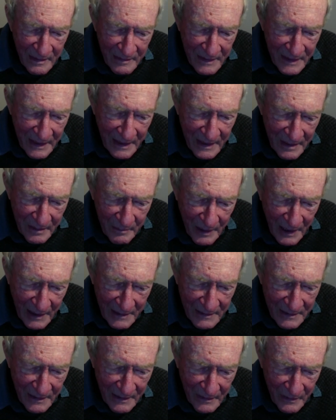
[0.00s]
Getting
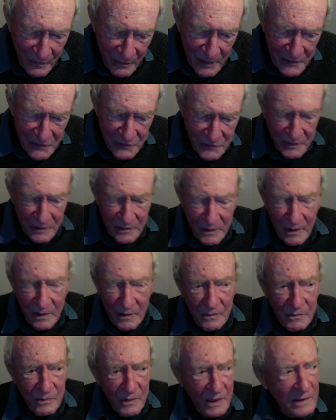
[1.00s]
back to the question
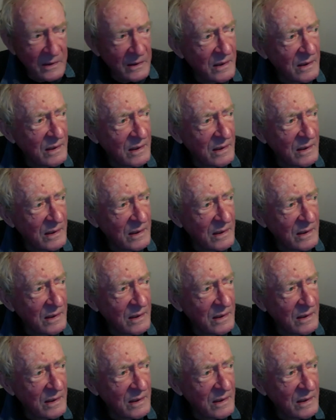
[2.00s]
though, what